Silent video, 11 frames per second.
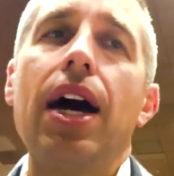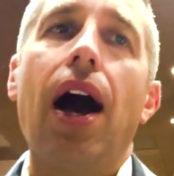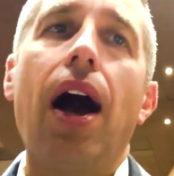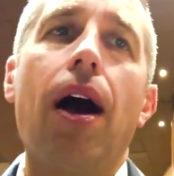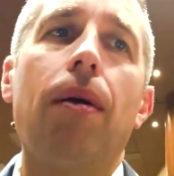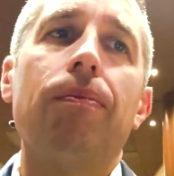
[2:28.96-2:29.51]

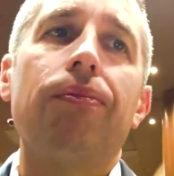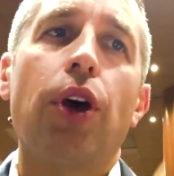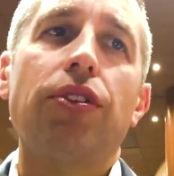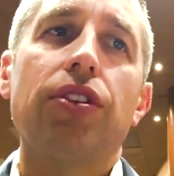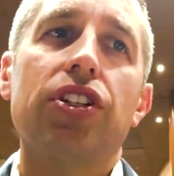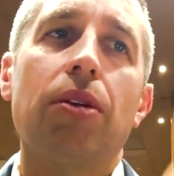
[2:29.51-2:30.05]
Um,
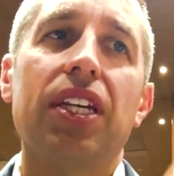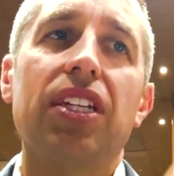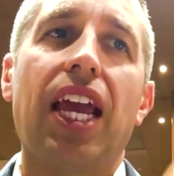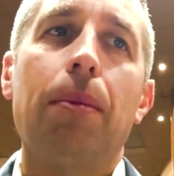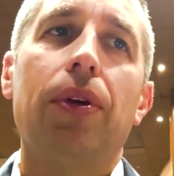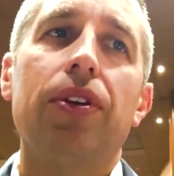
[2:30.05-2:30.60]
those are some
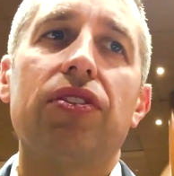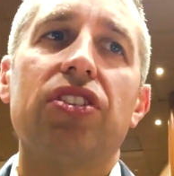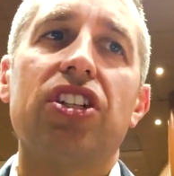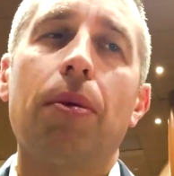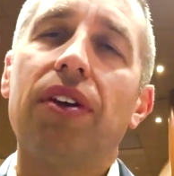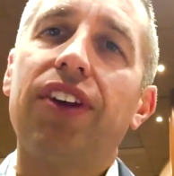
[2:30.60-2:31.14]
examples of
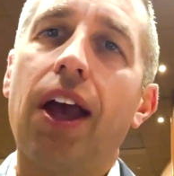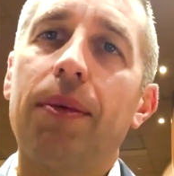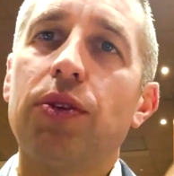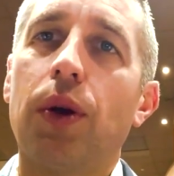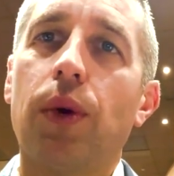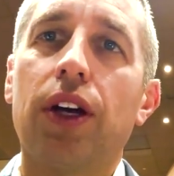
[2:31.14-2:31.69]
some of the
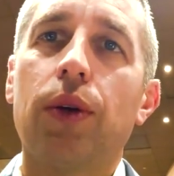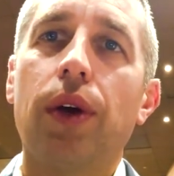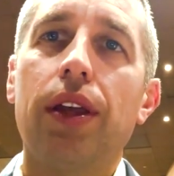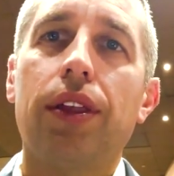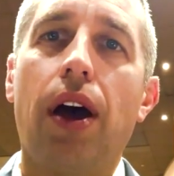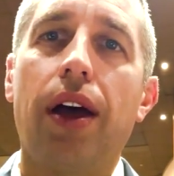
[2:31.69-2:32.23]
families we work
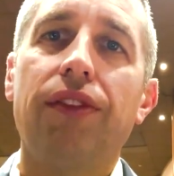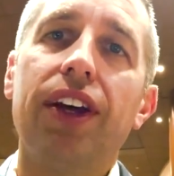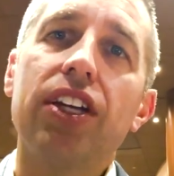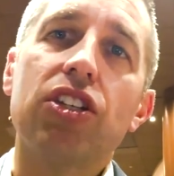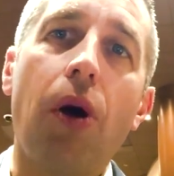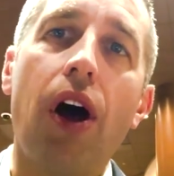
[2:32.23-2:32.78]
with. On the
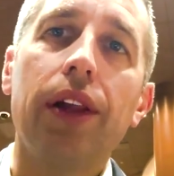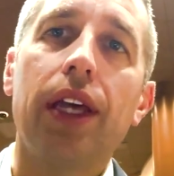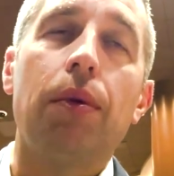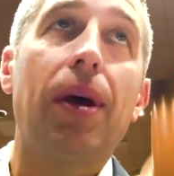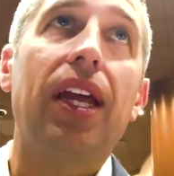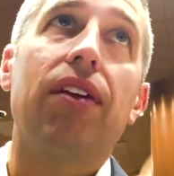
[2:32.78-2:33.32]
very small end,
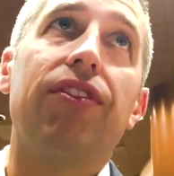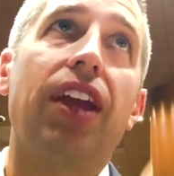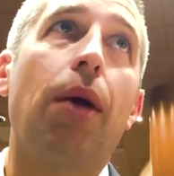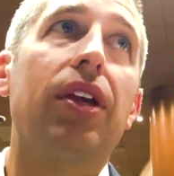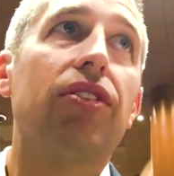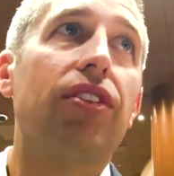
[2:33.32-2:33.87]
we might have
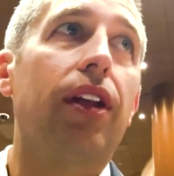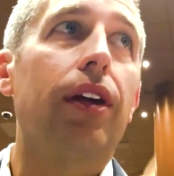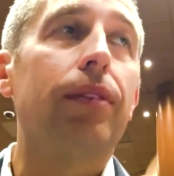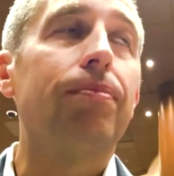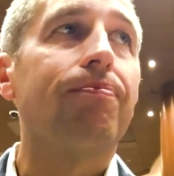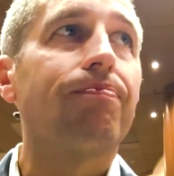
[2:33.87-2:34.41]
families that
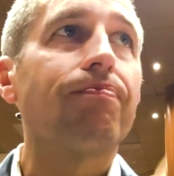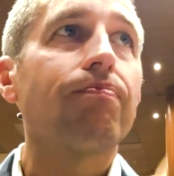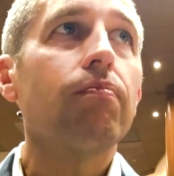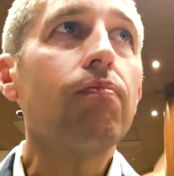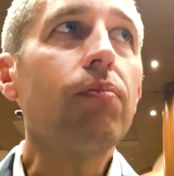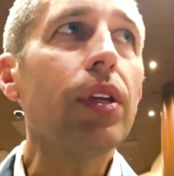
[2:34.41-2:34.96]
are,
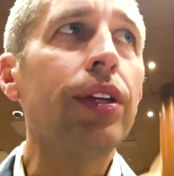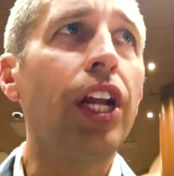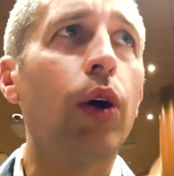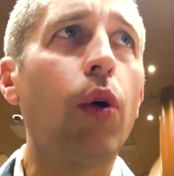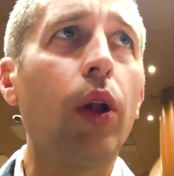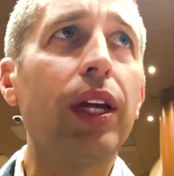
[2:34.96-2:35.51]
you
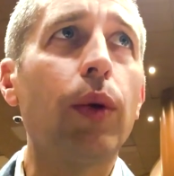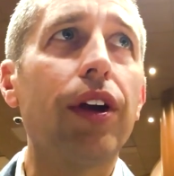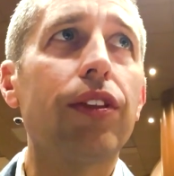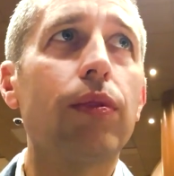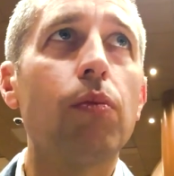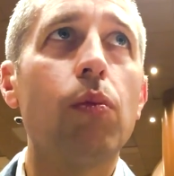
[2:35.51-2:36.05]
know, only
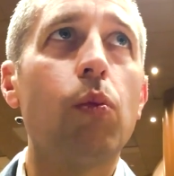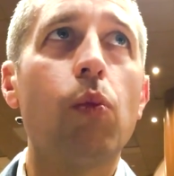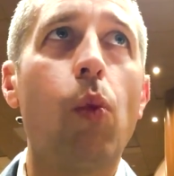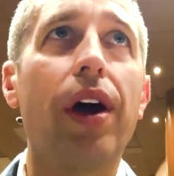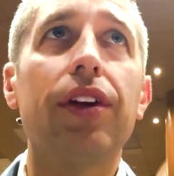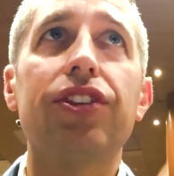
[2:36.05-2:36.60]
worth
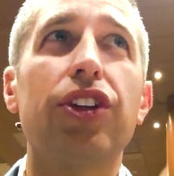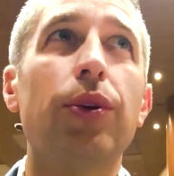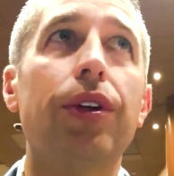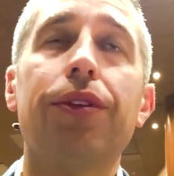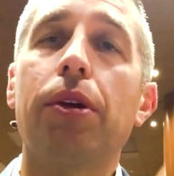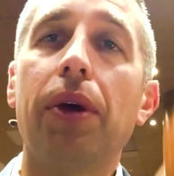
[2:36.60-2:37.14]
one or two
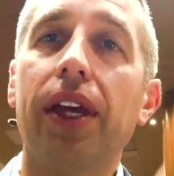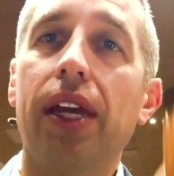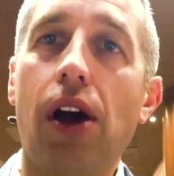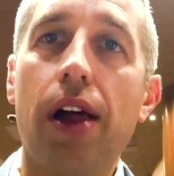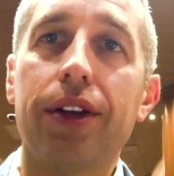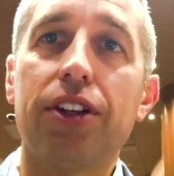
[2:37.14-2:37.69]
or three million
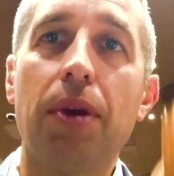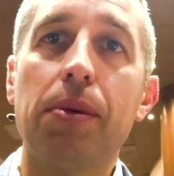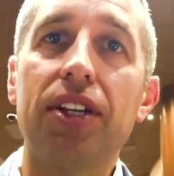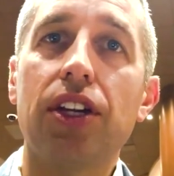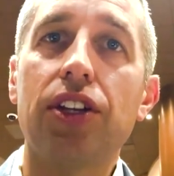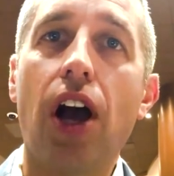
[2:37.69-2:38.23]
dollars. Maybe
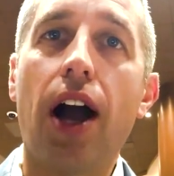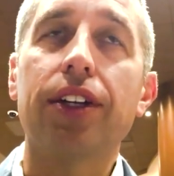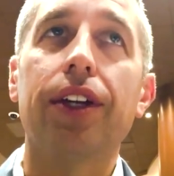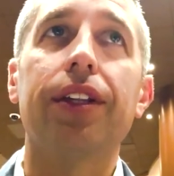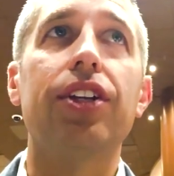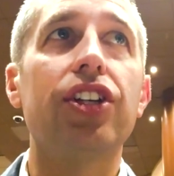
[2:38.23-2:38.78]
it's a doctor
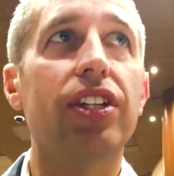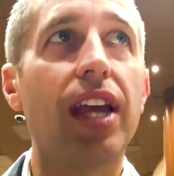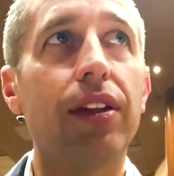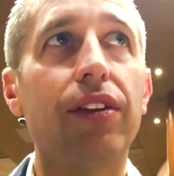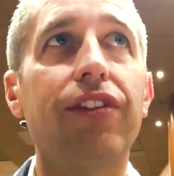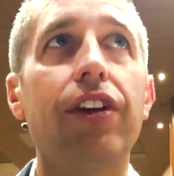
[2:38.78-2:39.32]
and they just
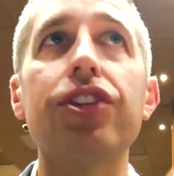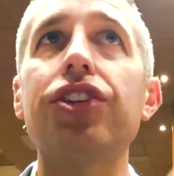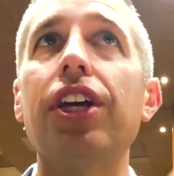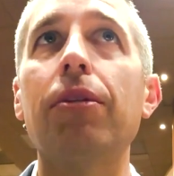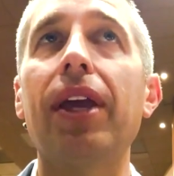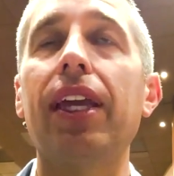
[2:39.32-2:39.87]
had their first
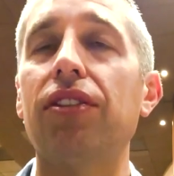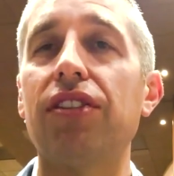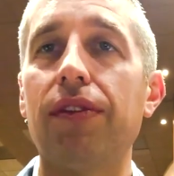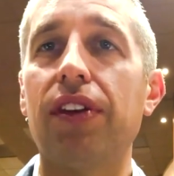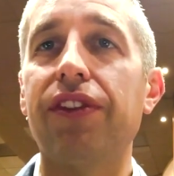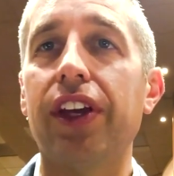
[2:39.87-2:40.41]
year making
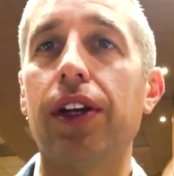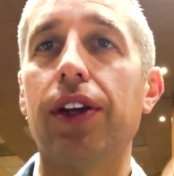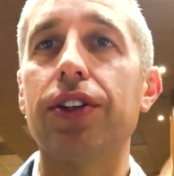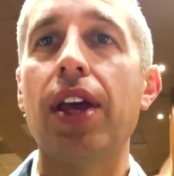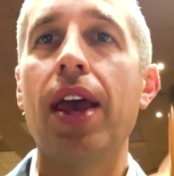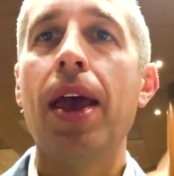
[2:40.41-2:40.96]
seven
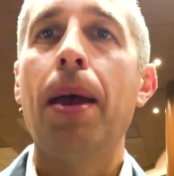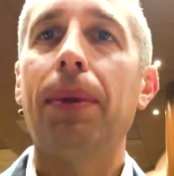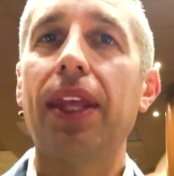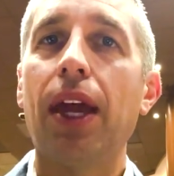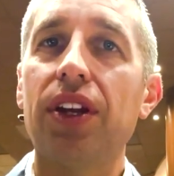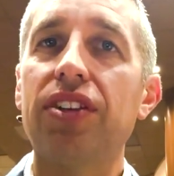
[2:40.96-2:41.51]
figures, but
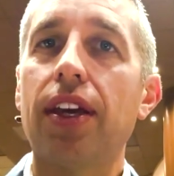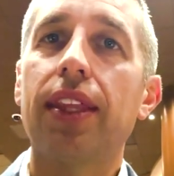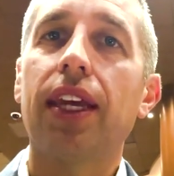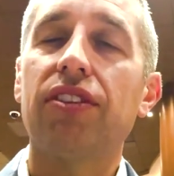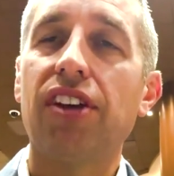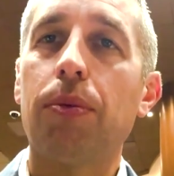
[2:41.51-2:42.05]
they want to set
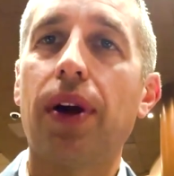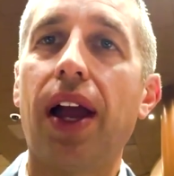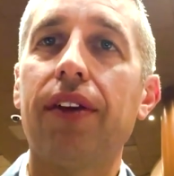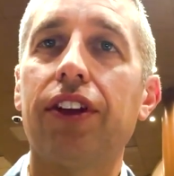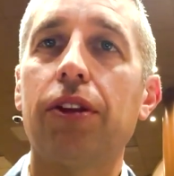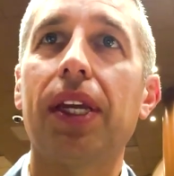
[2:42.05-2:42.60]
things up
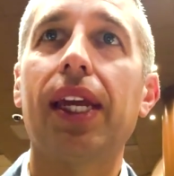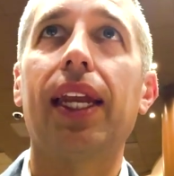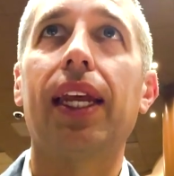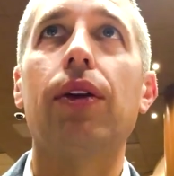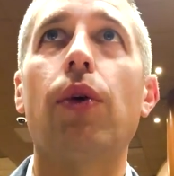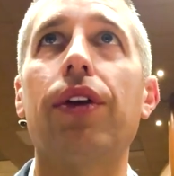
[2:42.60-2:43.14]
right from the
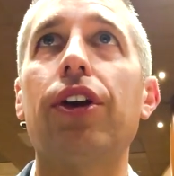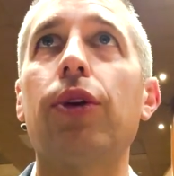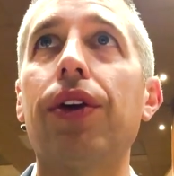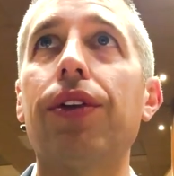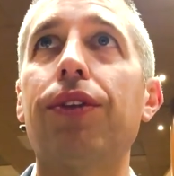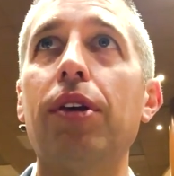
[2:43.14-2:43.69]
beginning. Or they're
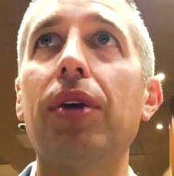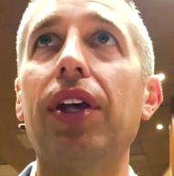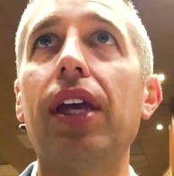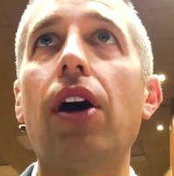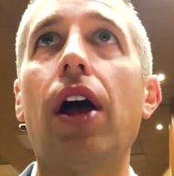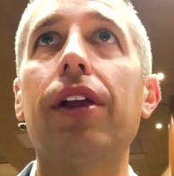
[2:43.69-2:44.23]
worth three
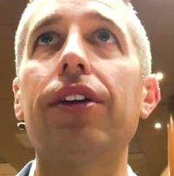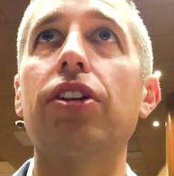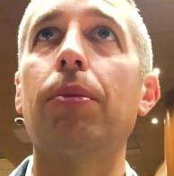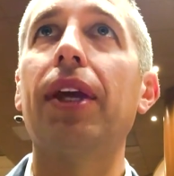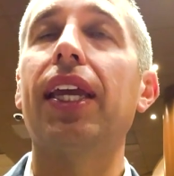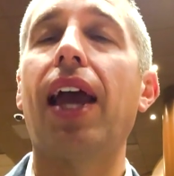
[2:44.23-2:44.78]
million dollars and
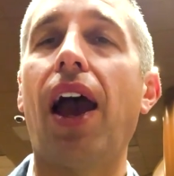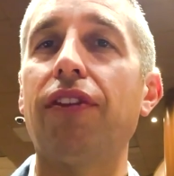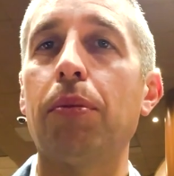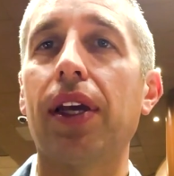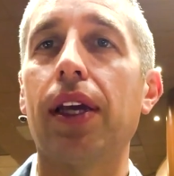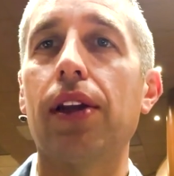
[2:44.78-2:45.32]
they're making half a
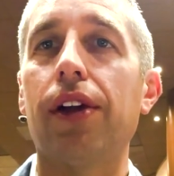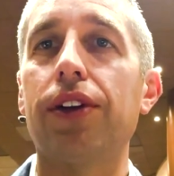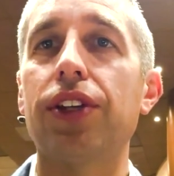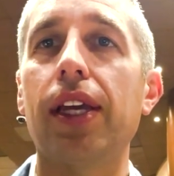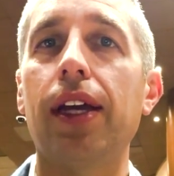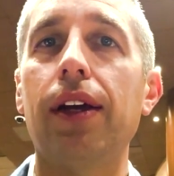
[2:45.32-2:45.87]
million
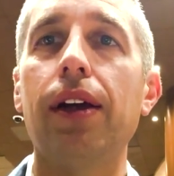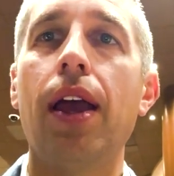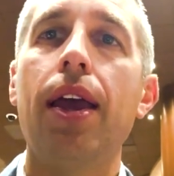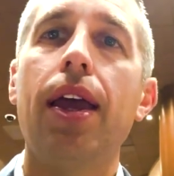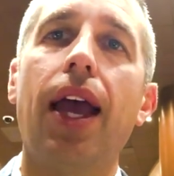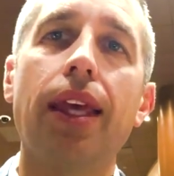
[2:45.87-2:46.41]
dollars a year,
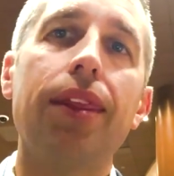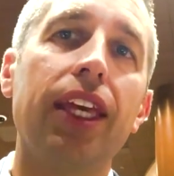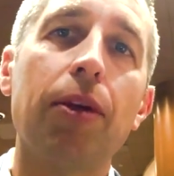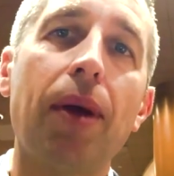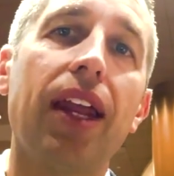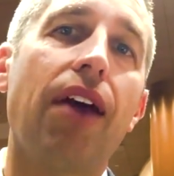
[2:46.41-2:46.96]
and they think
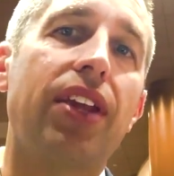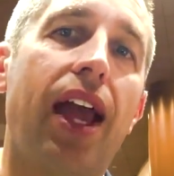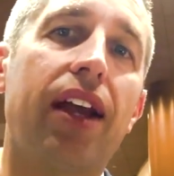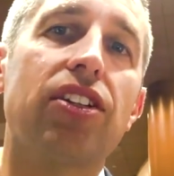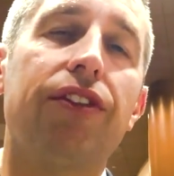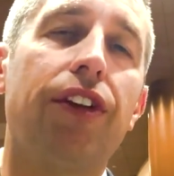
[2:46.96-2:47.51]
they might have an
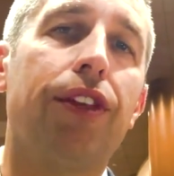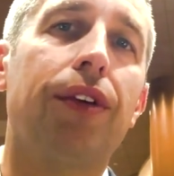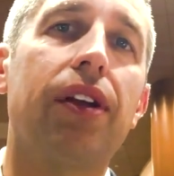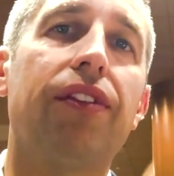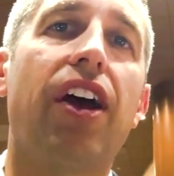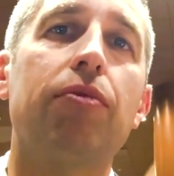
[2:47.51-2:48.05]
exit for three
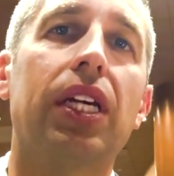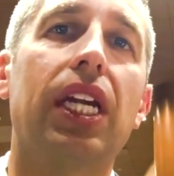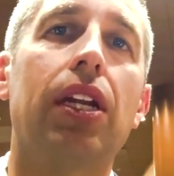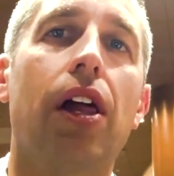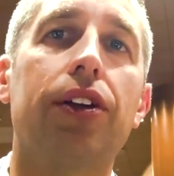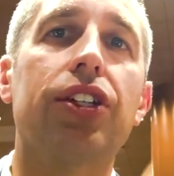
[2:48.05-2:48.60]
to five
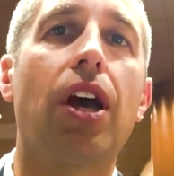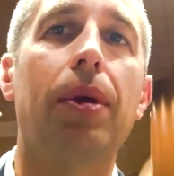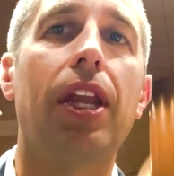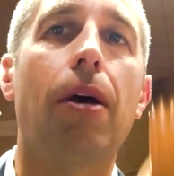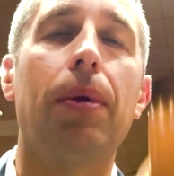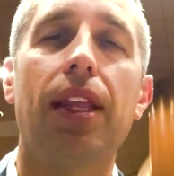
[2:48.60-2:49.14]
million dollars coming
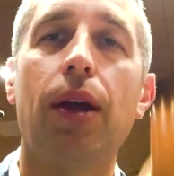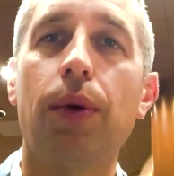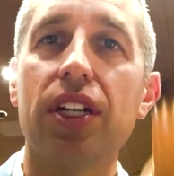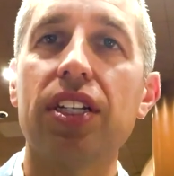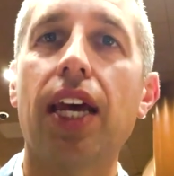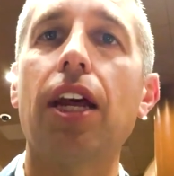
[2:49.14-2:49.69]
up, and they want
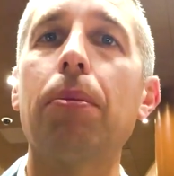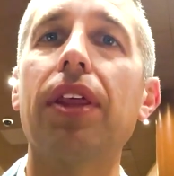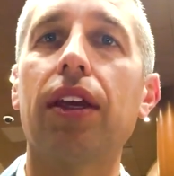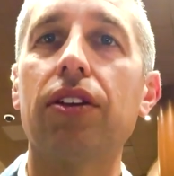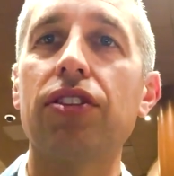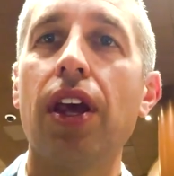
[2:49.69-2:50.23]
to set up
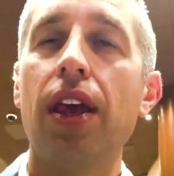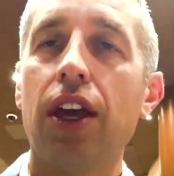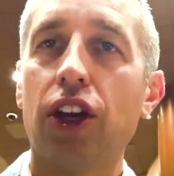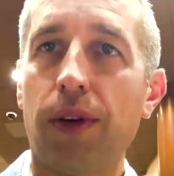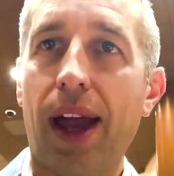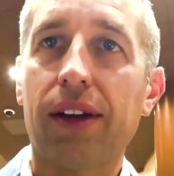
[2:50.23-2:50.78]
things
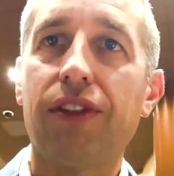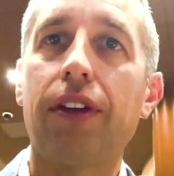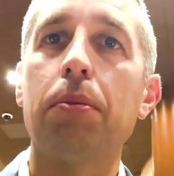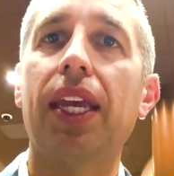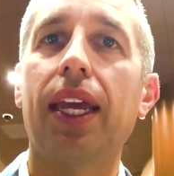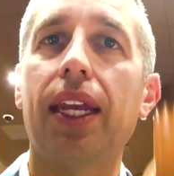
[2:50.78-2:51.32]
correct from the
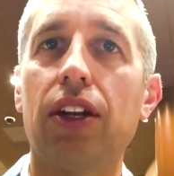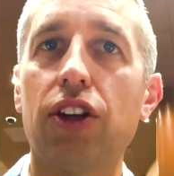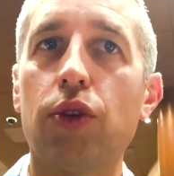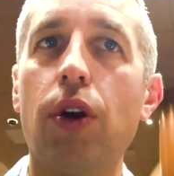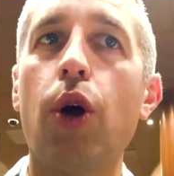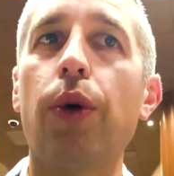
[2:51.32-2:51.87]
beginning to
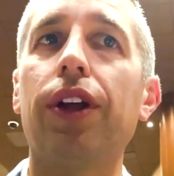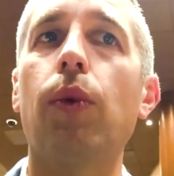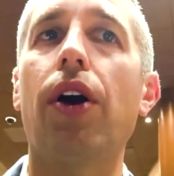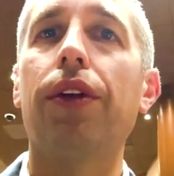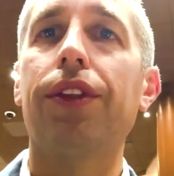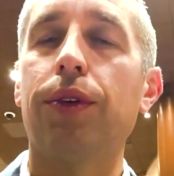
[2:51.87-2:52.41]
grow their
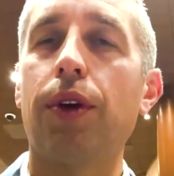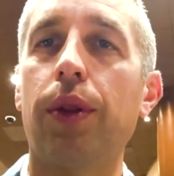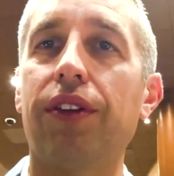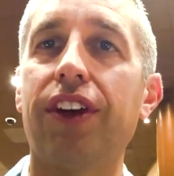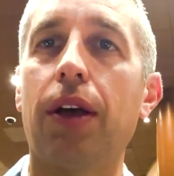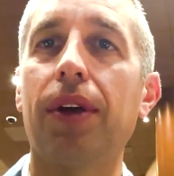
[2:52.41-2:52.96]
wealth and grow their
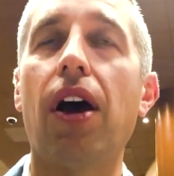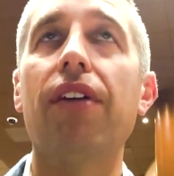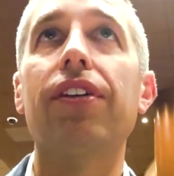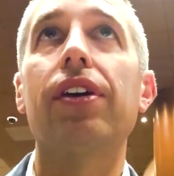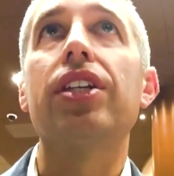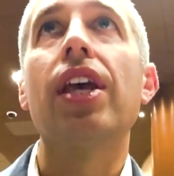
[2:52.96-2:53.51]
family
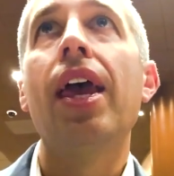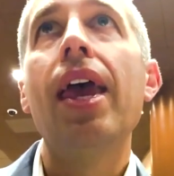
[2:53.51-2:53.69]
office.